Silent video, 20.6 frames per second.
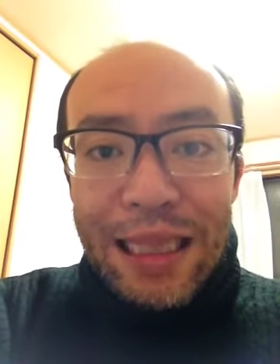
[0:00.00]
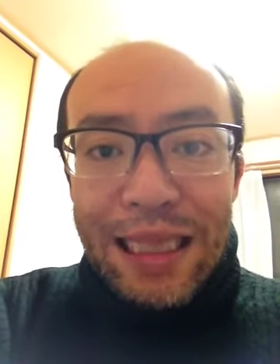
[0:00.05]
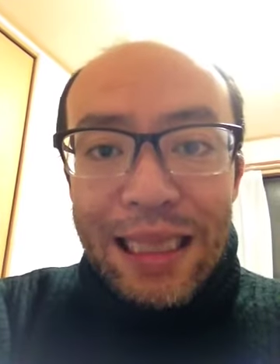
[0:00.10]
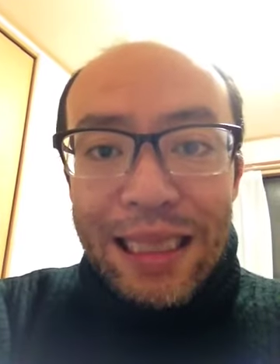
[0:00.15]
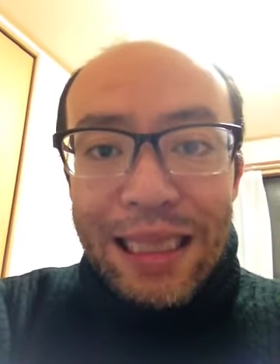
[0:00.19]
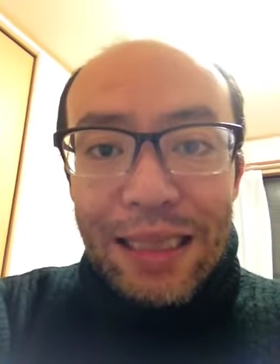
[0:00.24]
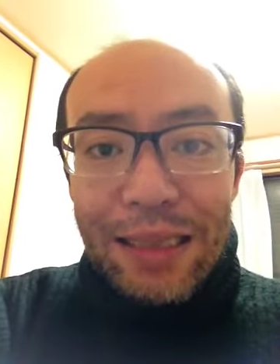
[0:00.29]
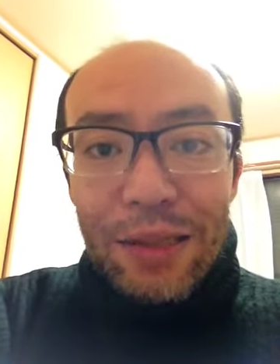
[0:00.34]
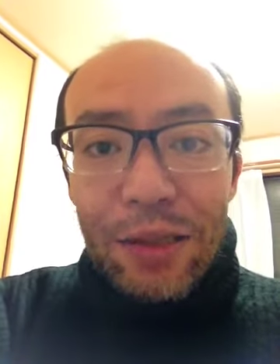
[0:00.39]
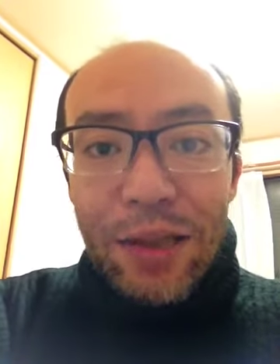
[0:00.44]

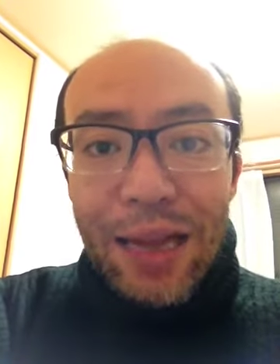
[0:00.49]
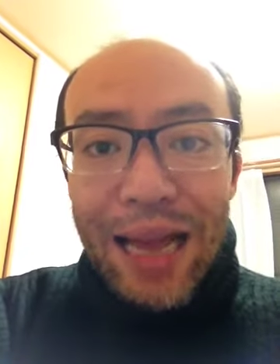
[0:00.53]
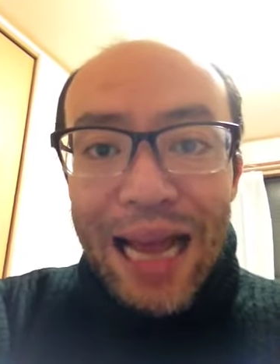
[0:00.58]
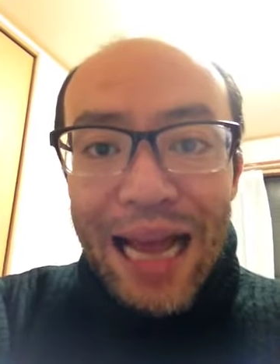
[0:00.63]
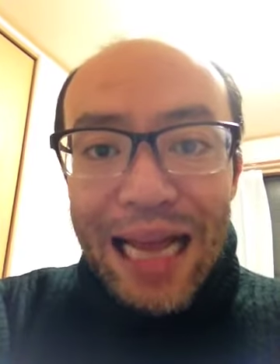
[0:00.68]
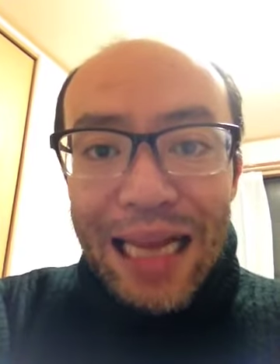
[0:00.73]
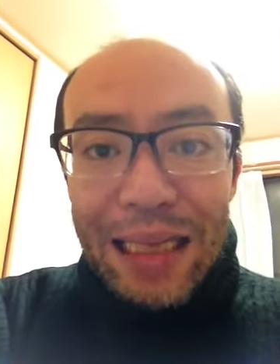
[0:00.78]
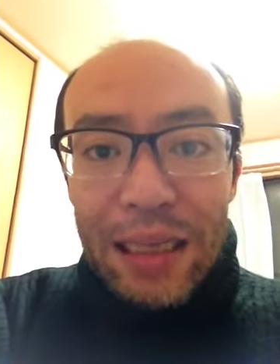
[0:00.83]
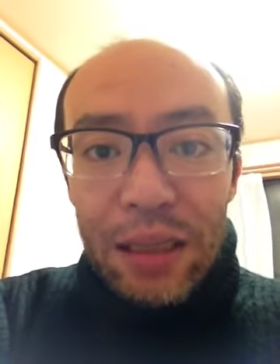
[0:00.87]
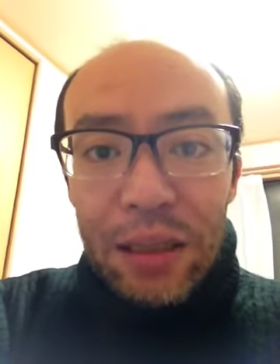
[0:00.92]
good
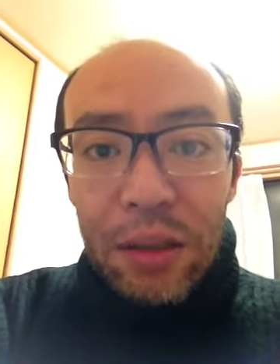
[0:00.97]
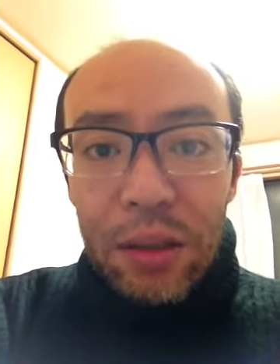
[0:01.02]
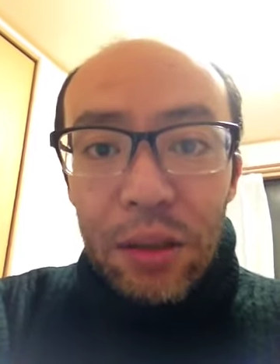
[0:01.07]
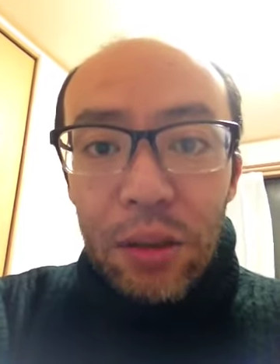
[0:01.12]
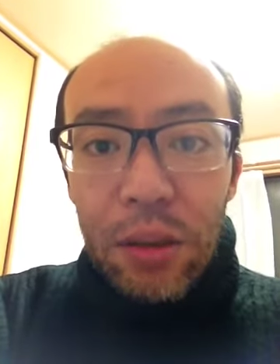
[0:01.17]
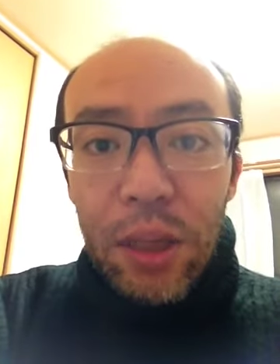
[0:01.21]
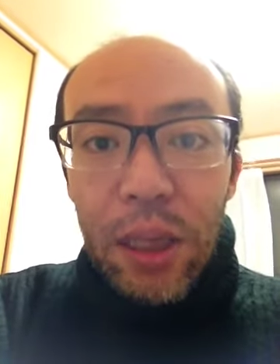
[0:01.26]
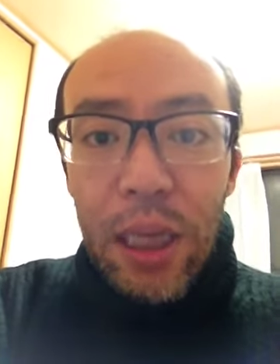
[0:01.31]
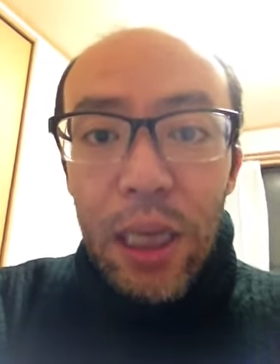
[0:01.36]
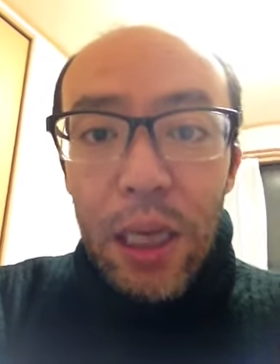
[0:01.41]
at
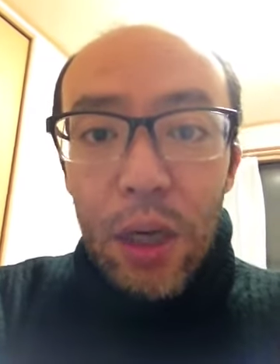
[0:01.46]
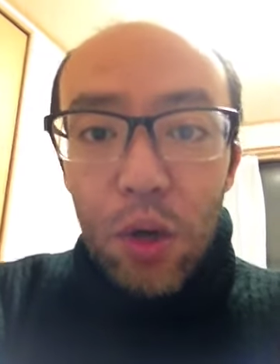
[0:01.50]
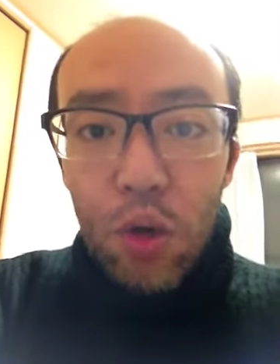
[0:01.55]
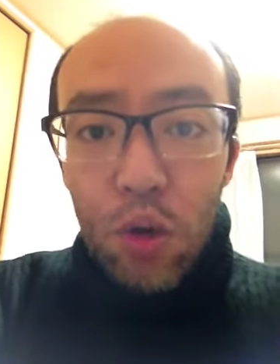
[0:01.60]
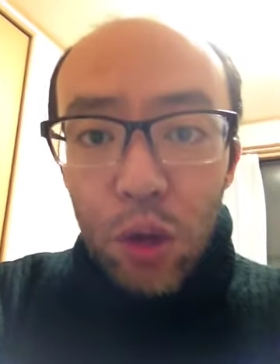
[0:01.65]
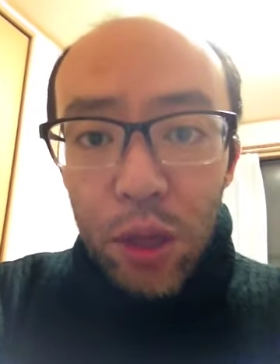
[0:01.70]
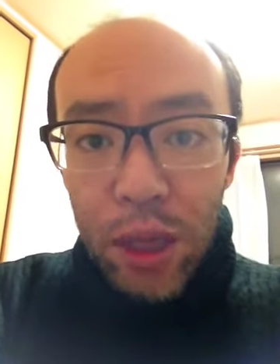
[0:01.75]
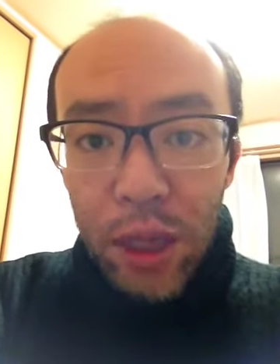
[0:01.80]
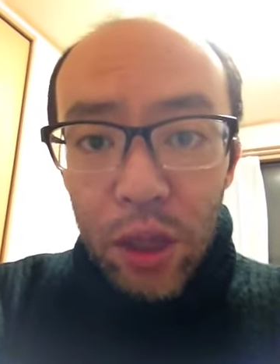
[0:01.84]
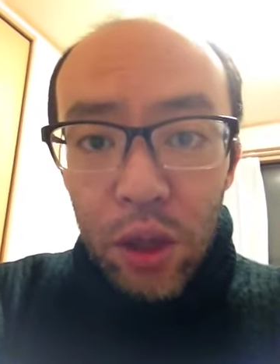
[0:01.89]

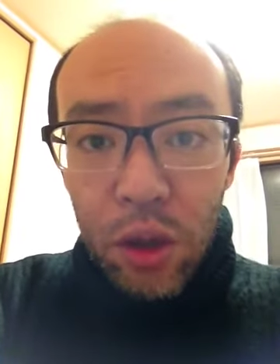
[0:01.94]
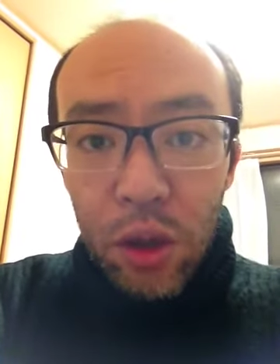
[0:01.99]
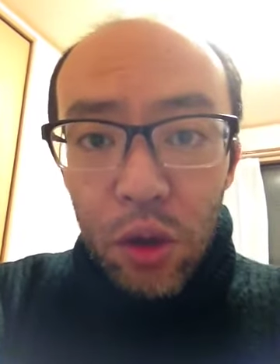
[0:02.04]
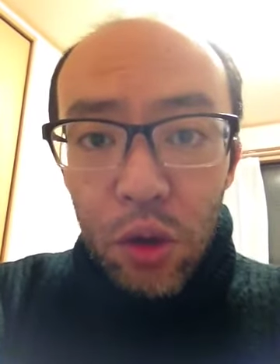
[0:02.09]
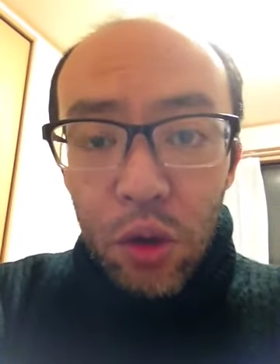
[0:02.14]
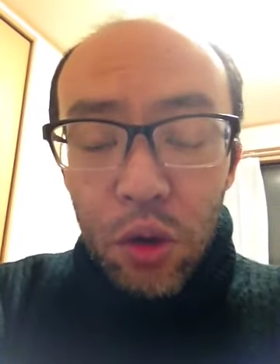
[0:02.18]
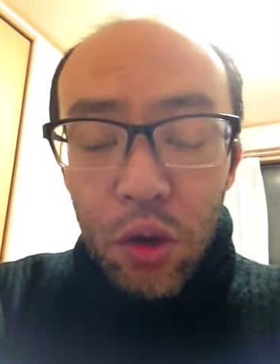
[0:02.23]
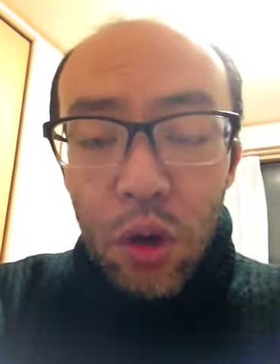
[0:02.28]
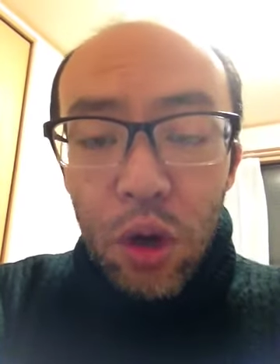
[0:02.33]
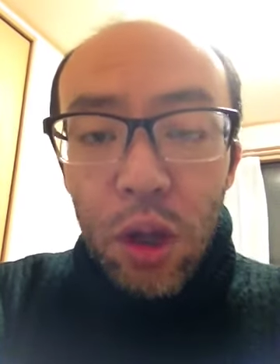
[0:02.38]

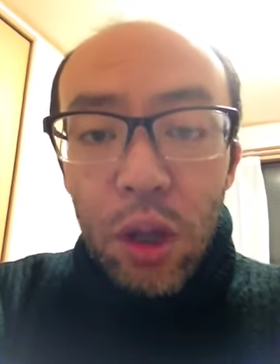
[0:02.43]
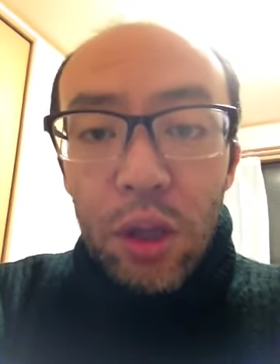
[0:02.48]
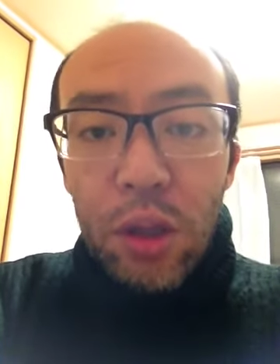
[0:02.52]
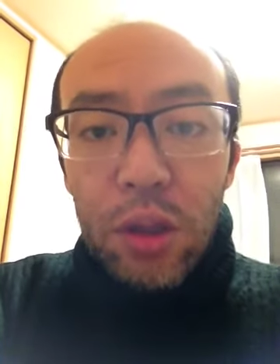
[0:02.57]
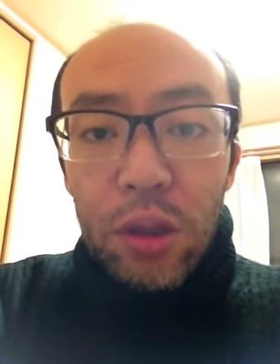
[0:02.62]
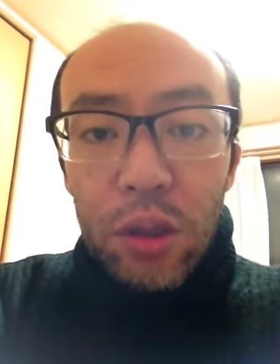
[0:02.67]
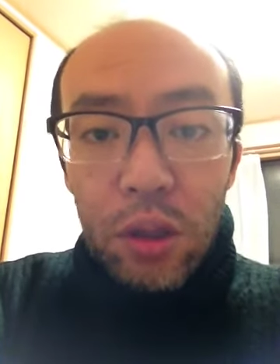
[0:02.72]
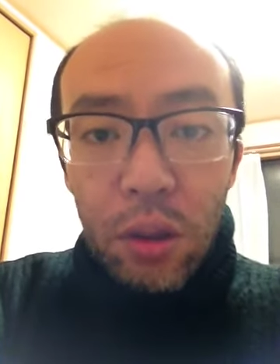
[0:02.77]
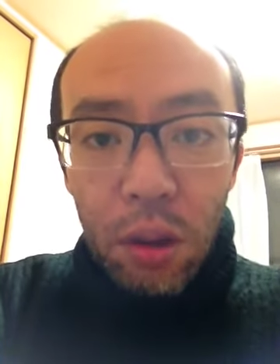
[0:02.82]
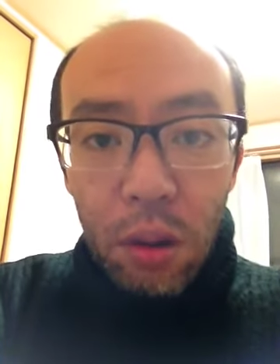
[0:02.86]
English,
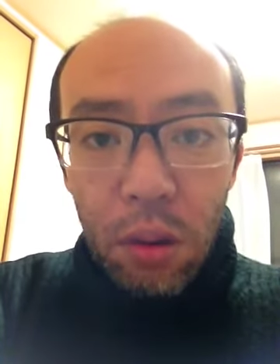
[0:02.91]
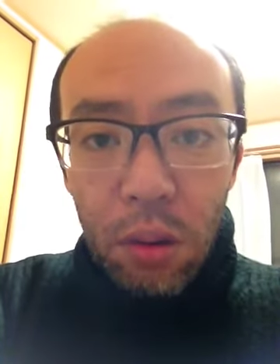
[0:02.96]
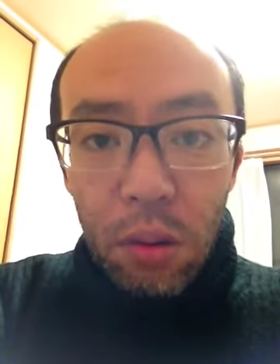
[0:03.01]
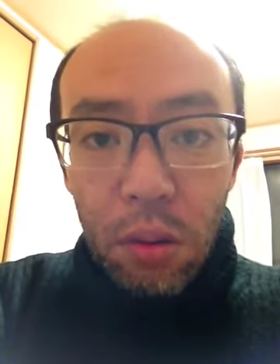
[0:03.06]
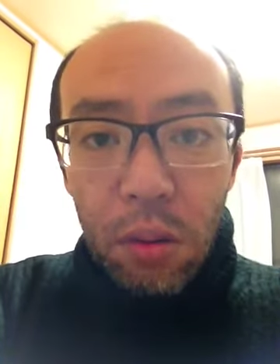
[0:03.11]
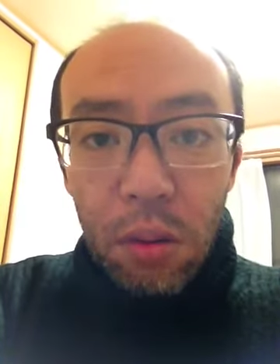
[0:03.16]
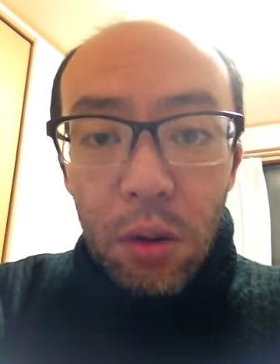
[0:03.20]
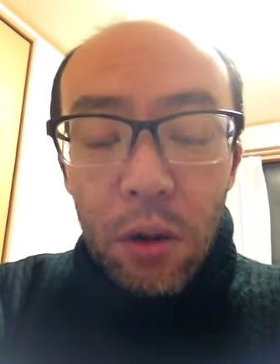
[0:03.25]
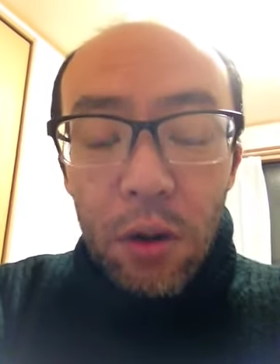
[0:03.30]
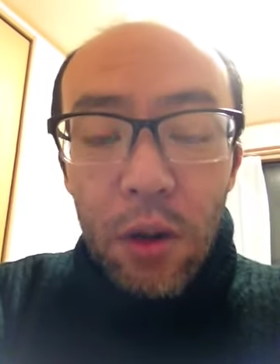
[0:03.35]
so